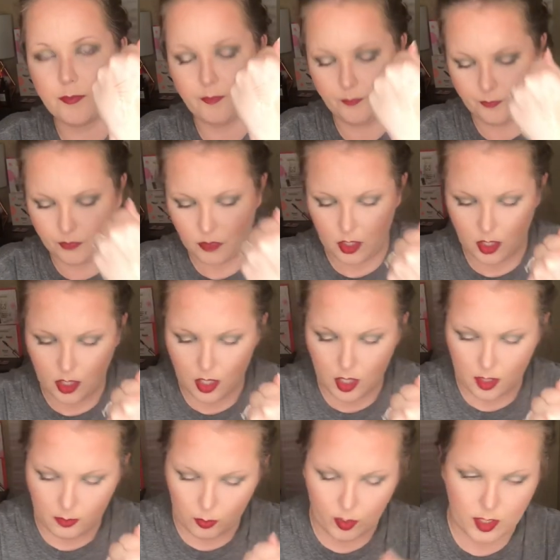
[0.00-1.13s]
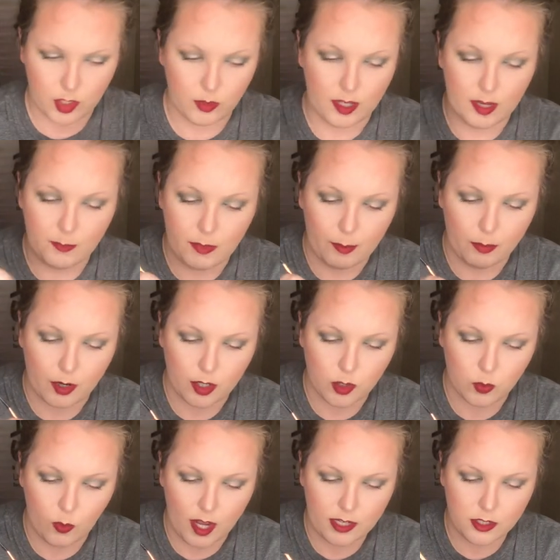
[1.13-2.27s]
I'm going to get my brush
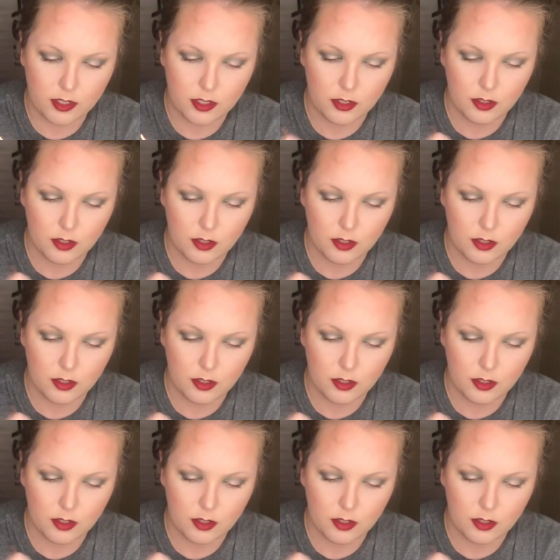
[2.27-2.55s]
wet,